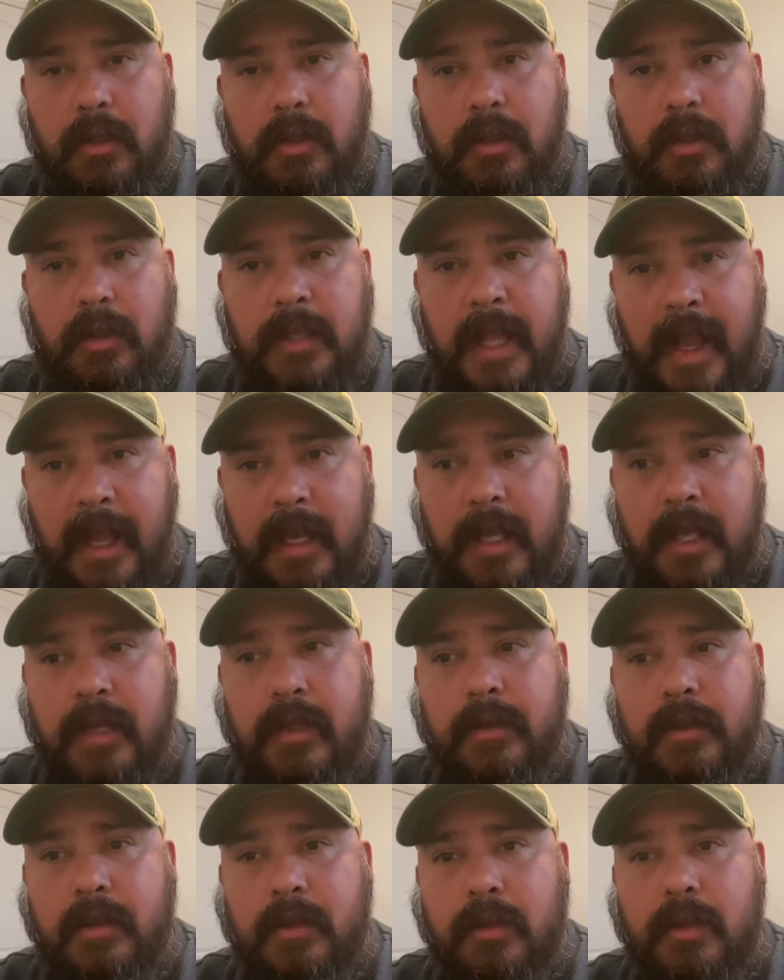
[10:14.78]
Danny
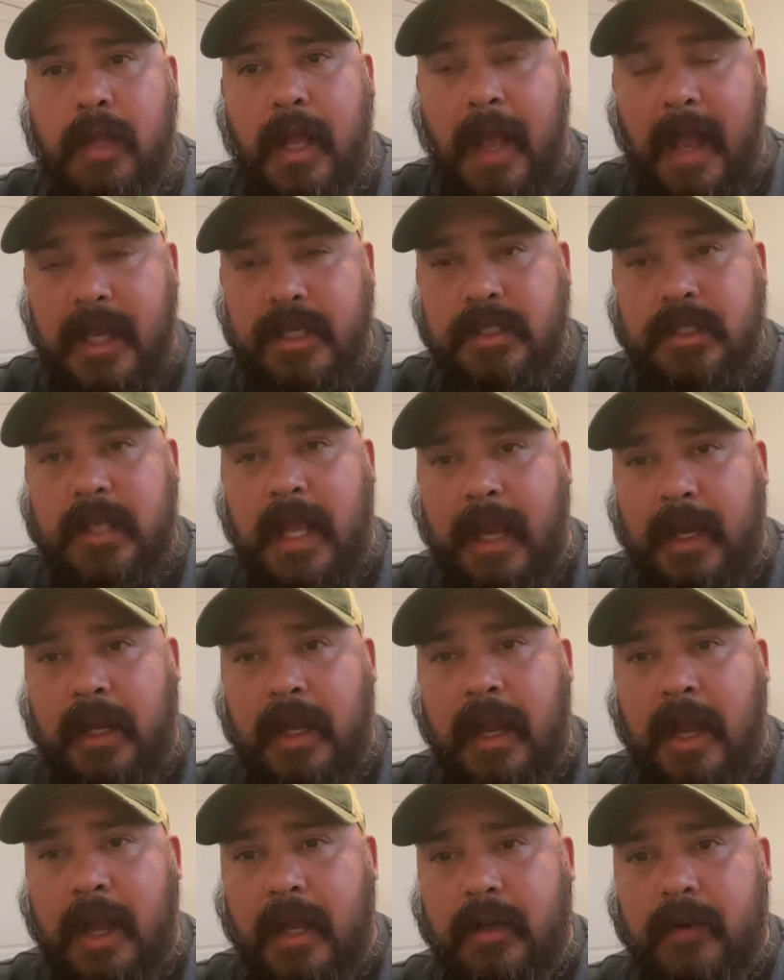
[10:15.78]
has that
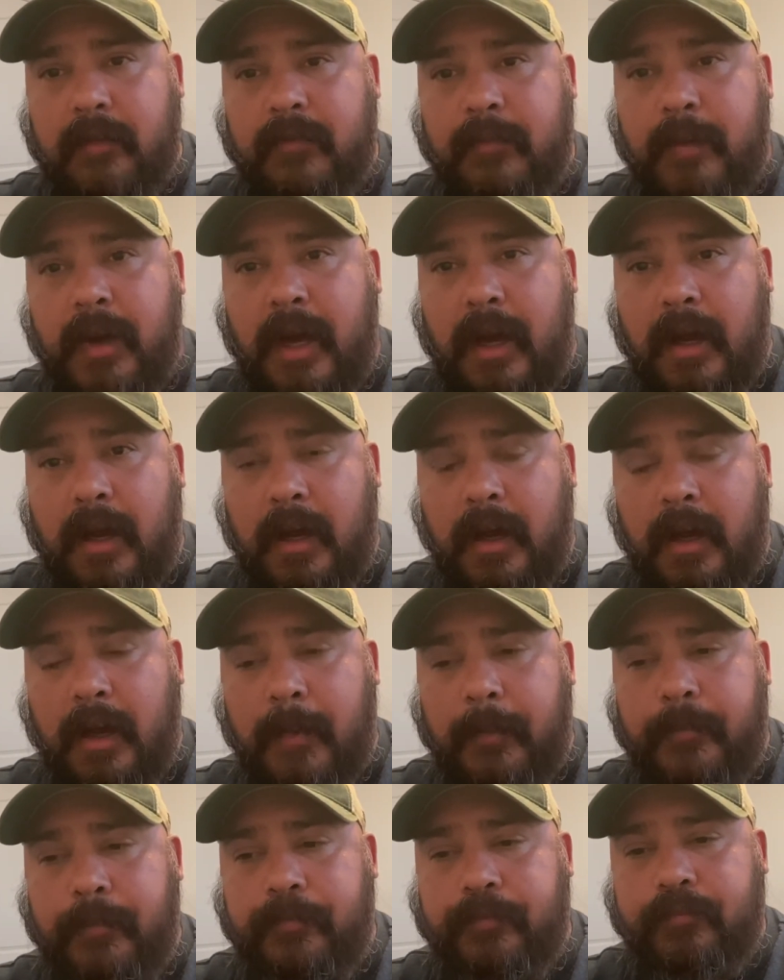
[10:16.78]
kind of uh,
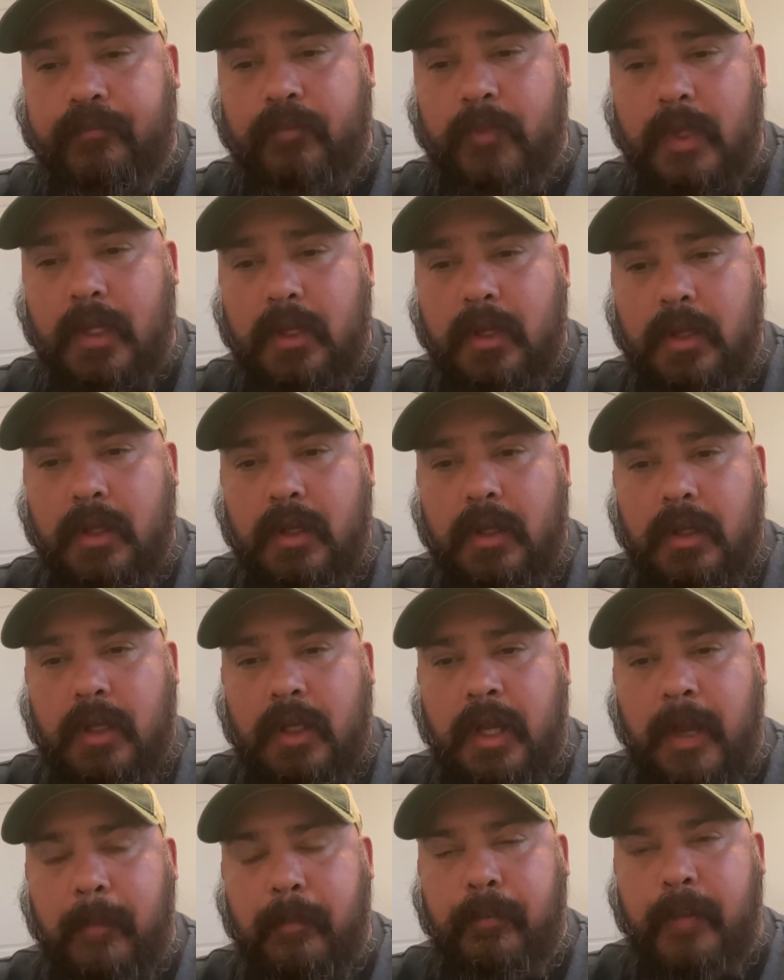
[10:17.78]

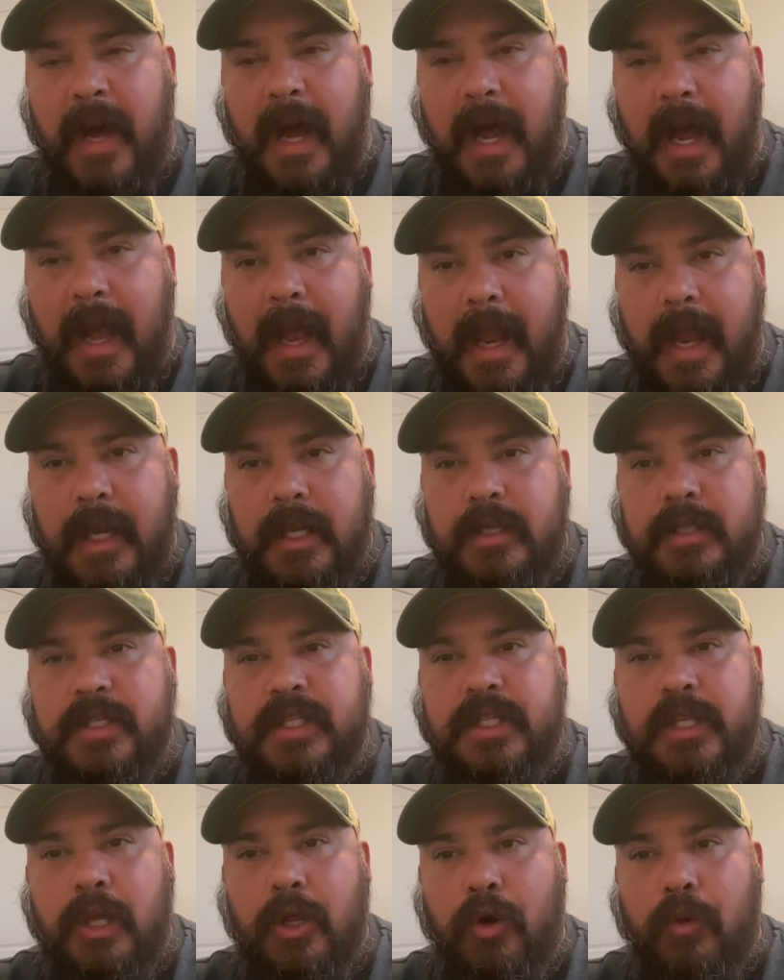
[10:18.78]
combined
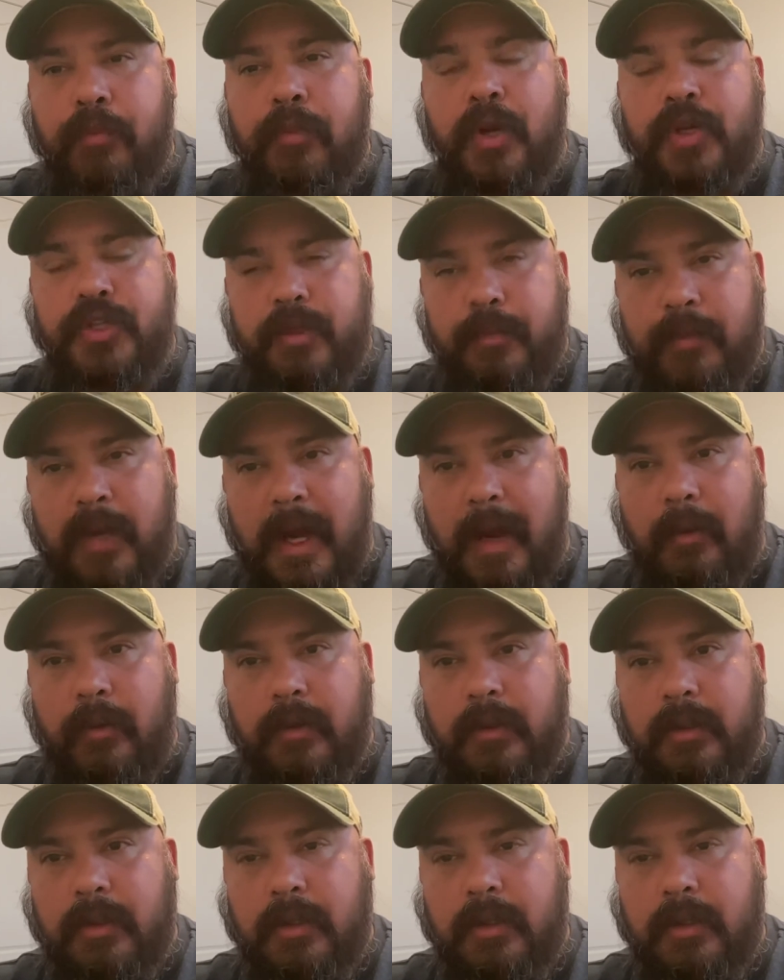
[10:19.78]
skill punch of power.